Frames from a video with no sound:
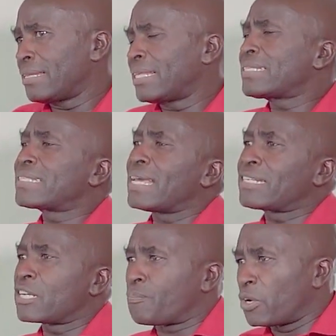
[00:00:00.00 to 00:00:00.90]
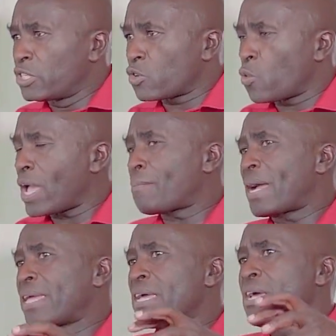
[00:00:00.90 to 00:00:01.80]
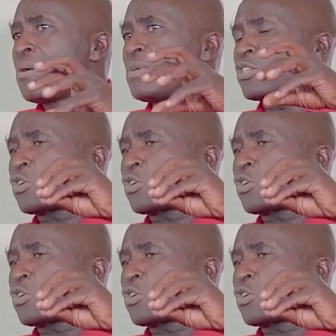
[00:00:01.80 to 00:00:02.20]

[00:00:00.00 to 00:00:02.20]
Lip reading: this is the entry point whereby we are